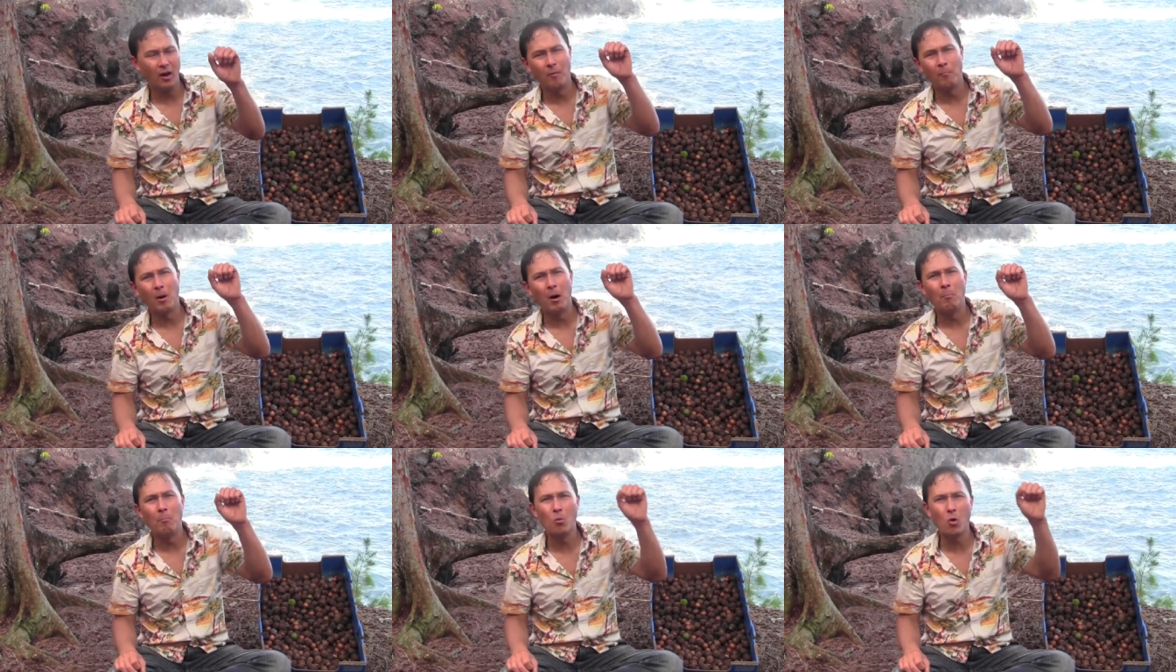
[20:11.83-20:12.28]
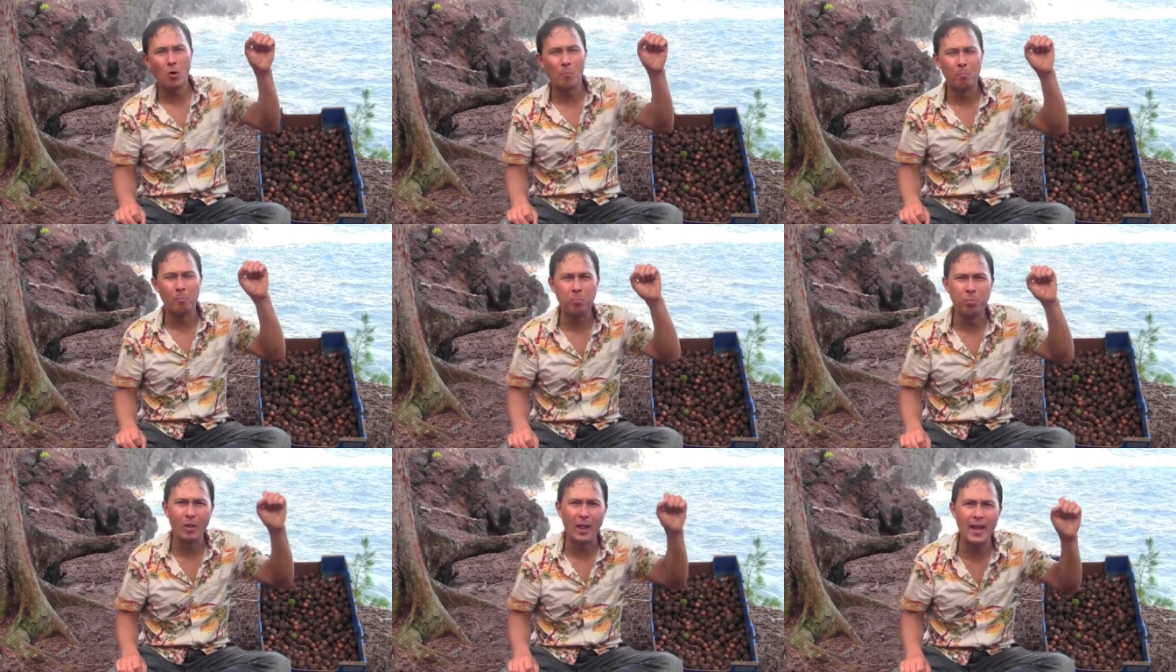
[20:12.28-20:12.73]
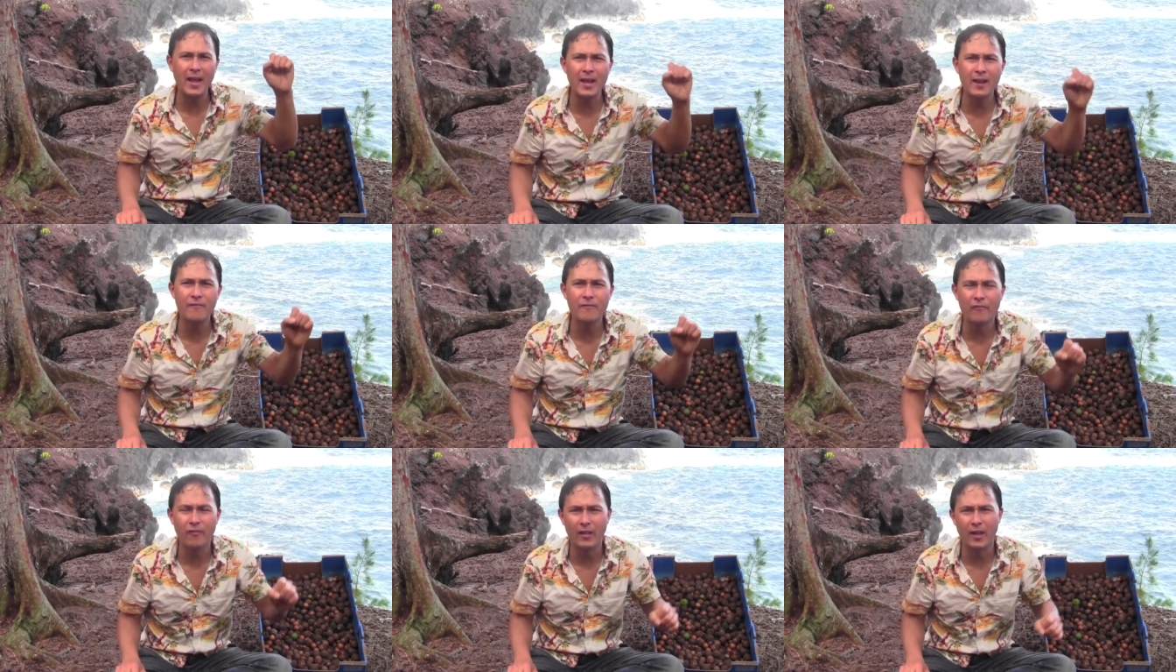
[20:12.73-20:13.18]
a, a more
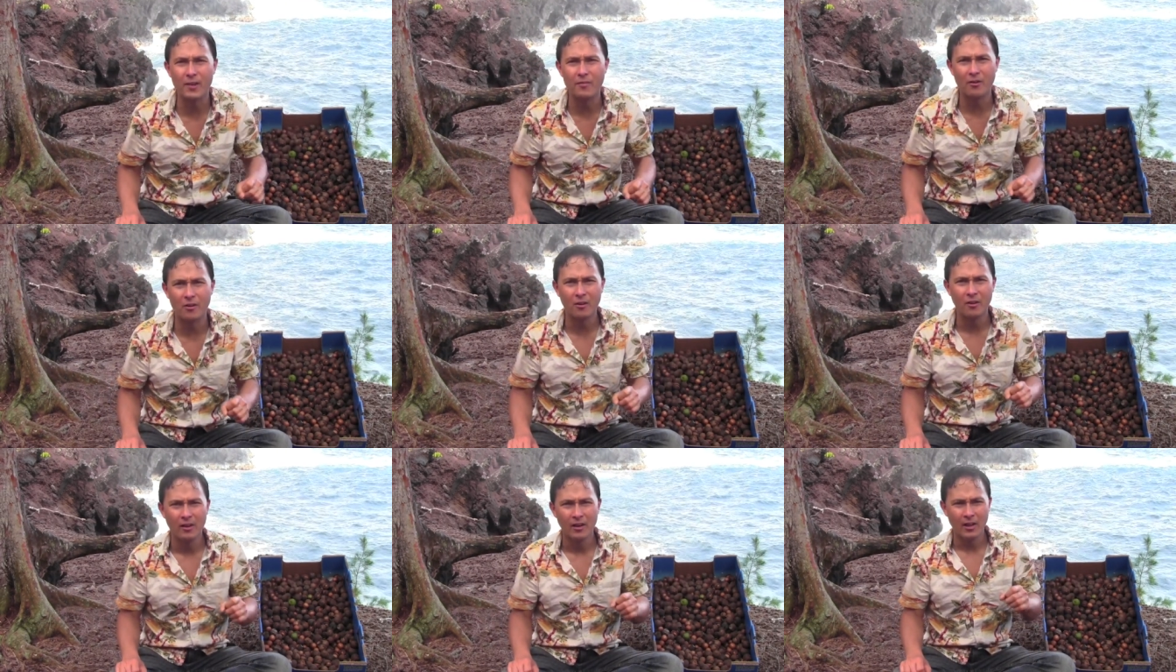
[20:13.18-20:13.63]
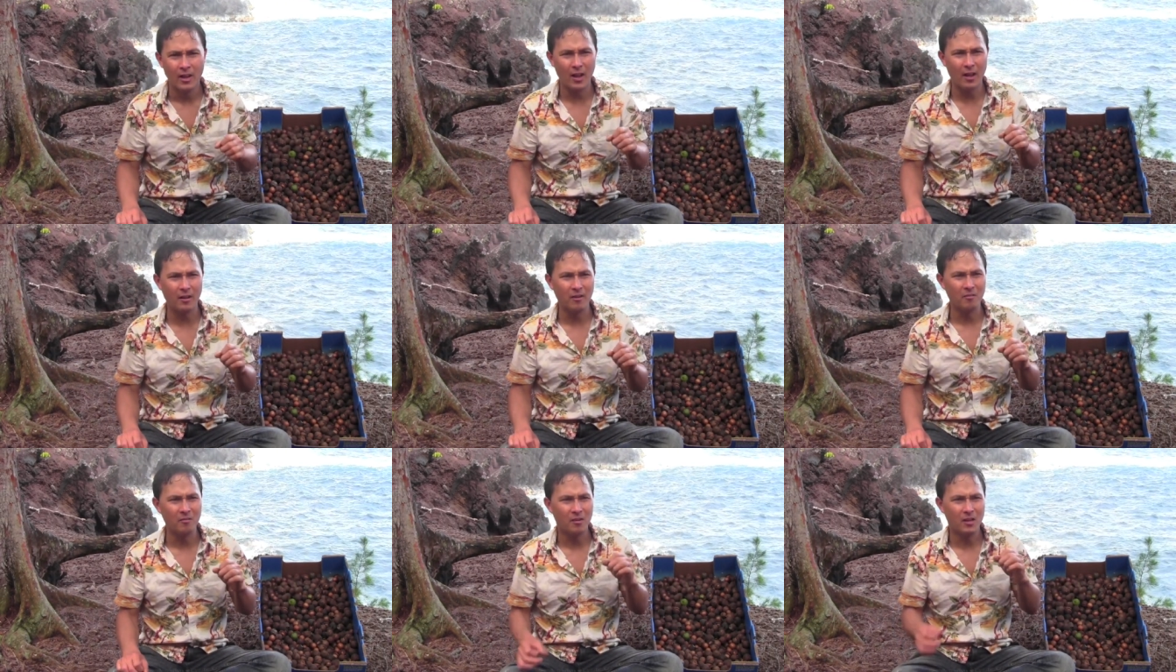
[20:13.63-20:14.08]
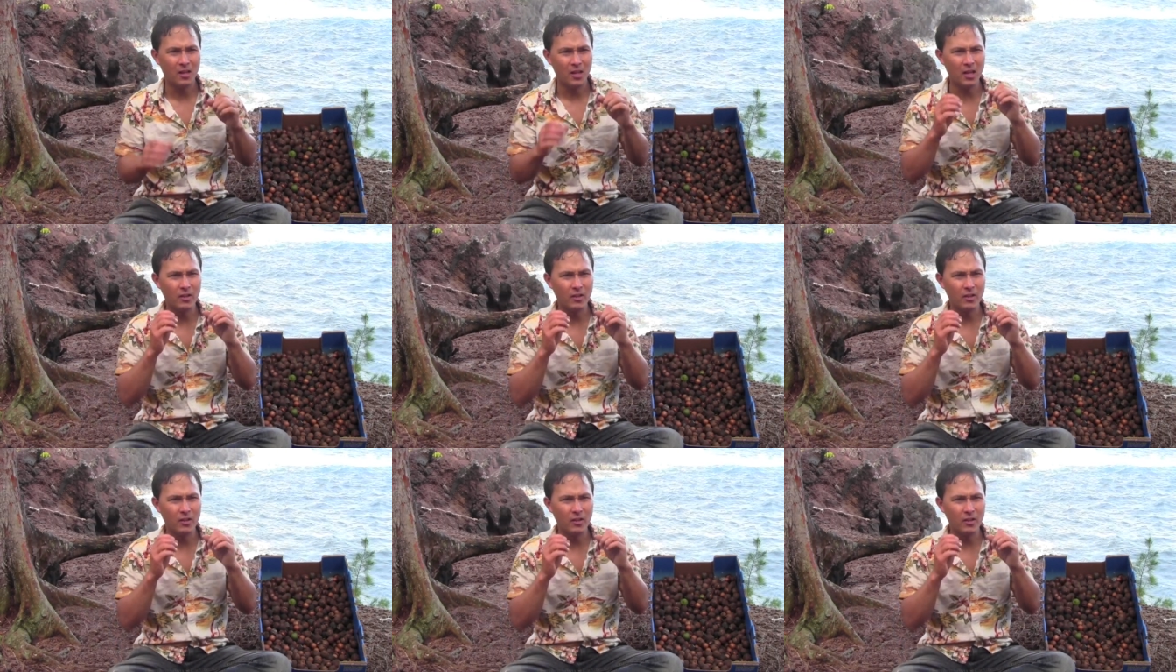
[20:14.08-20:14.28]
bland flavor and